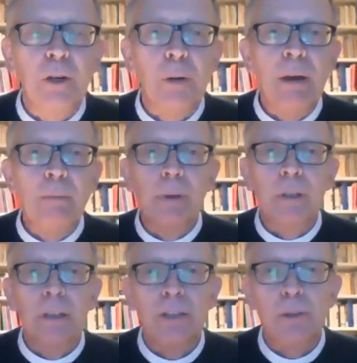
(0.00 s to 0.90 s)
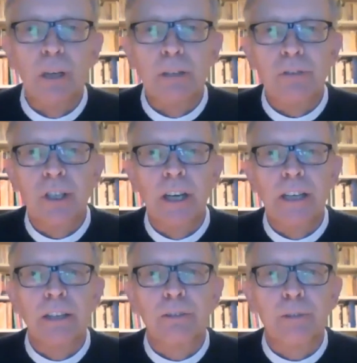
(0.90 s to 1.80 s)
you remember the
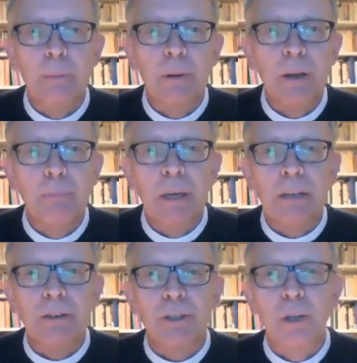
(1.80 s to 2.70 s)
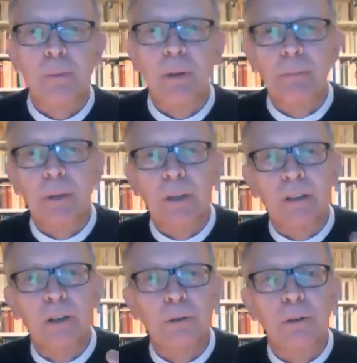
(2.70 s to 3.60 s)
12-sided threepenny bits, you remember the
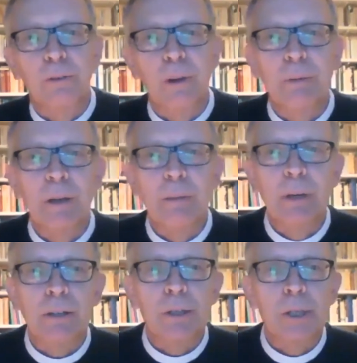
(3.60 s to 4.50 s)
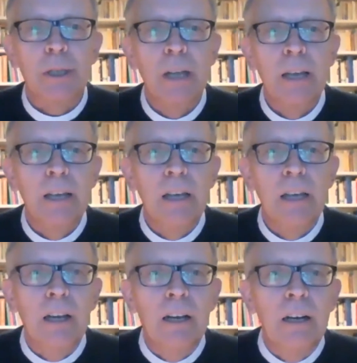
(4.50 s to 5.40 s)
gold threepenny bits?
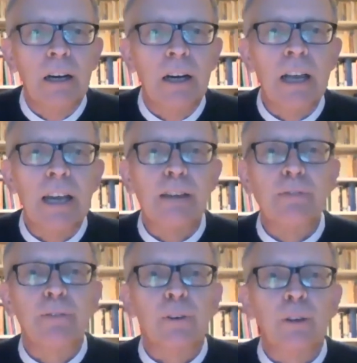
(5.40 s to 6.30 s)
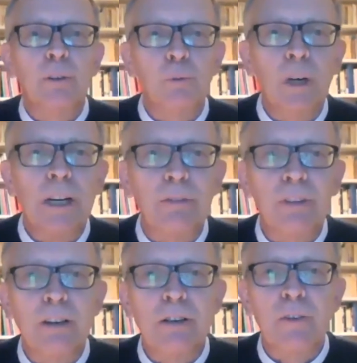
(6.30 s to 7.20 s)
I have one of
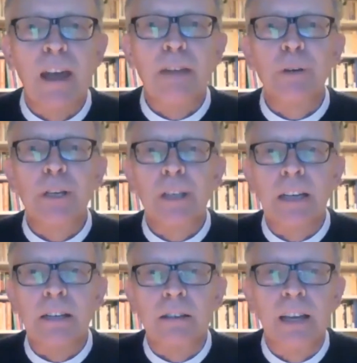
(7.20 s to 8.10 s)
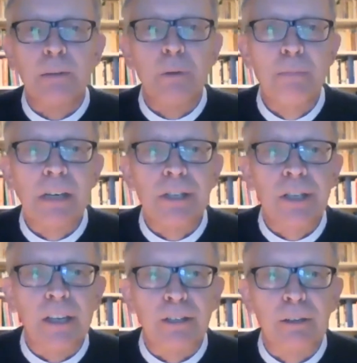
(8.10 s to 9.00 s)
those for every date they were
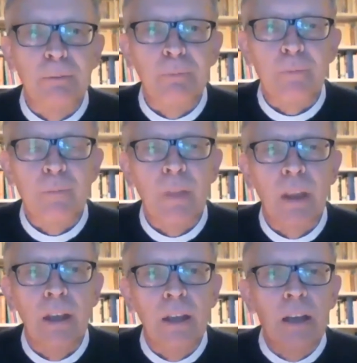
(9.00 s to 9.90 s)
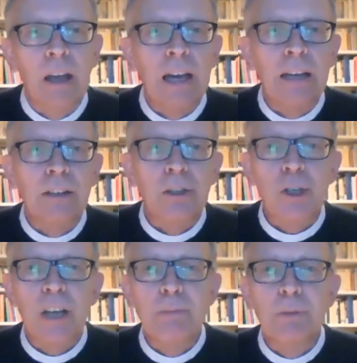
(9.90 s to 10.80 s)
minted. And the
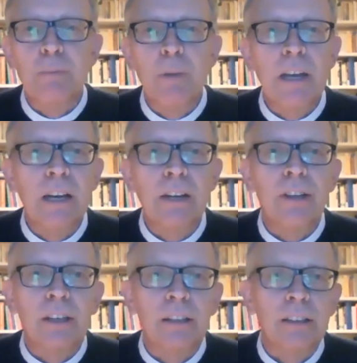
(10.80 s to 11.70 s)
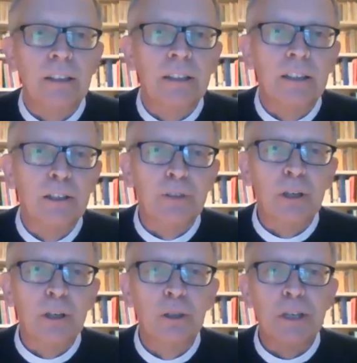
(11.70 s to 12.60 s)
same with many other of
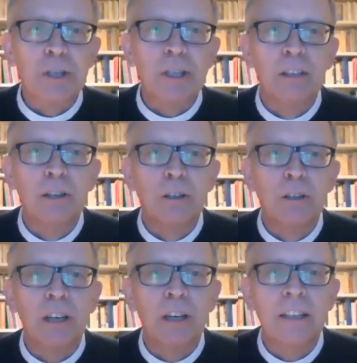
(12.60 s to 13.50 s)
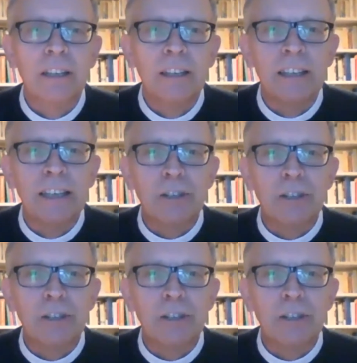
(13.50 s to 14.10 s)
the coins no longer in